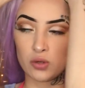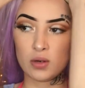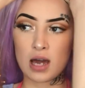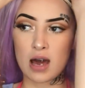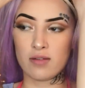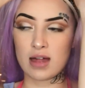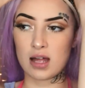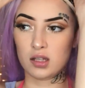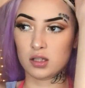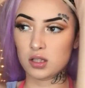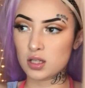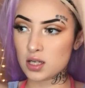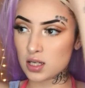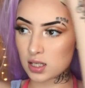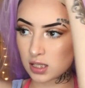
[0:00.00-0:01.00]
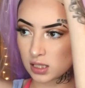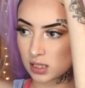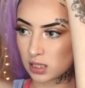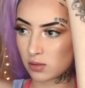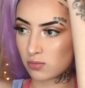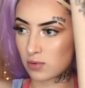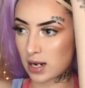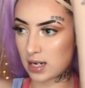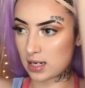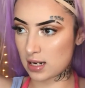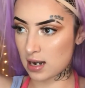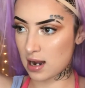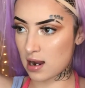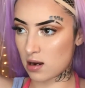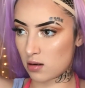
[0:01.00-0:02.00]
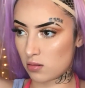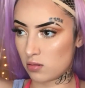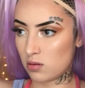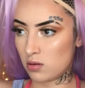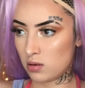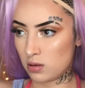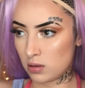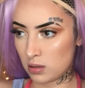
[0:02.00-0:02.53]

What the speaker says: you how that looks right now,